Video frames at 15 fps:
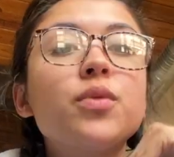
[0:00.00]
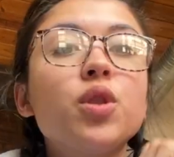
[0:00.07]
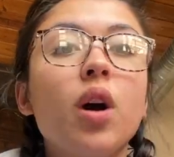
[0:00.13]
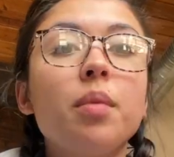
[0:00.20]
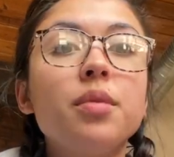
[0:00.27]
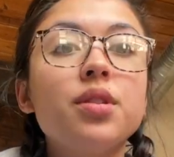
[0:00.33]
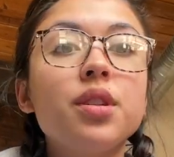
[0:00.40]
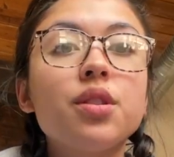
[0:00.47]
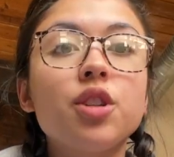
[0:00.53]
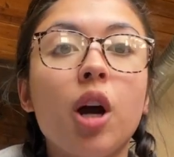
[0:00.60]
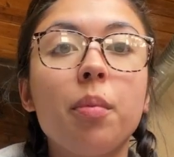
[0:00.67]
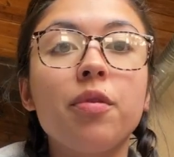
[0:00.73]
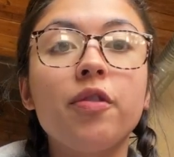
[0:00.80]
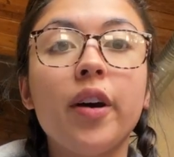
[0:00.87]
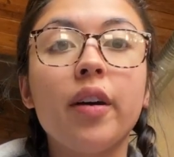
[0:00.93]
So I'm using
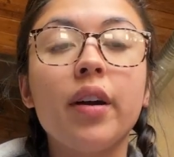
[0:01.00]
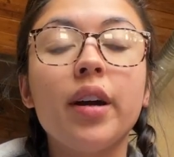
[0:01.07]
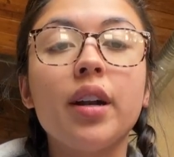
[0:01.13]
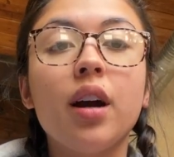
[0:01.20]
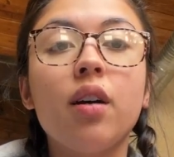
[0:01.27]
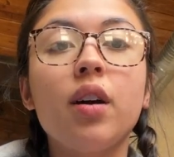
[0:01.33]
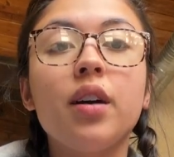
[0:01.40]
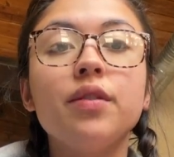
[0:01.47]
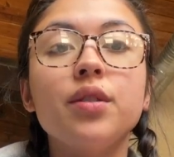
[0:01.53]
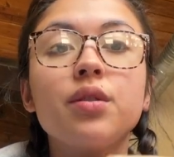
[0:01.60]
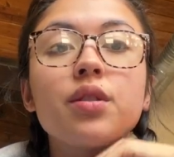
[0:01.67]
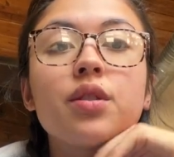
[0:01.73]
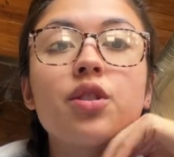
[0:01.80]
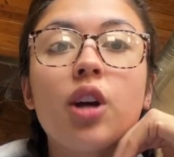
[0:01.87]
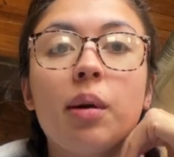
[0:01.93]
Shopify right now. I've
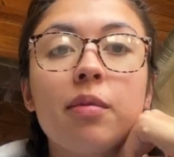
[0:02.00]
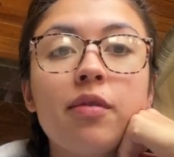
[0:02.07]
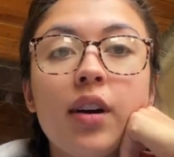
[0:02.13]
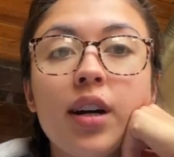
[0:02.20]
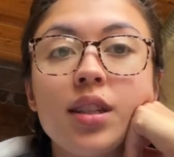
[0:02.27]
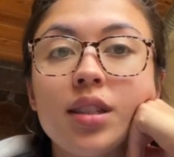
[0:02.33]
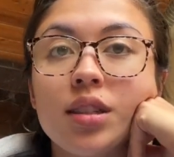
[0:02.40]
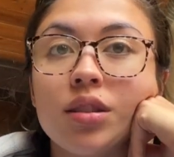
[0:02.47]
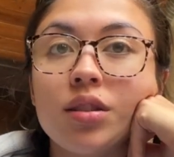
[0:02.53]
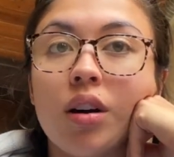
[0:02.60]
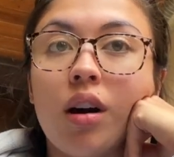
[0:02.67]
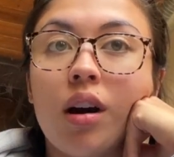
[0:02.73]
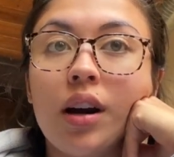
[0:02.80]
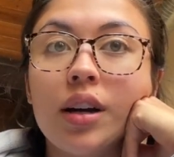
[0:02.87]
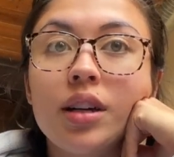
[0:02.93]
used Shopify since
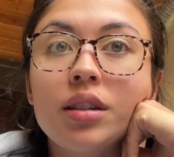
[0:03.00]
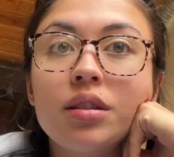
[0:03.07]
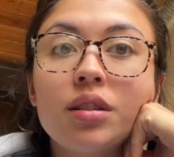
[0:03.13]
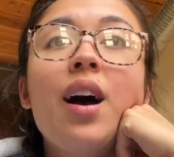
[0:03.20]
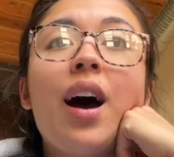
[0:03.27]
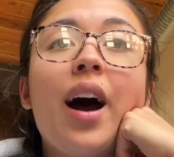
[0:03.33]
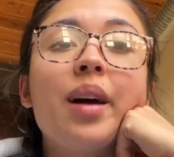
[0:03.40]
August.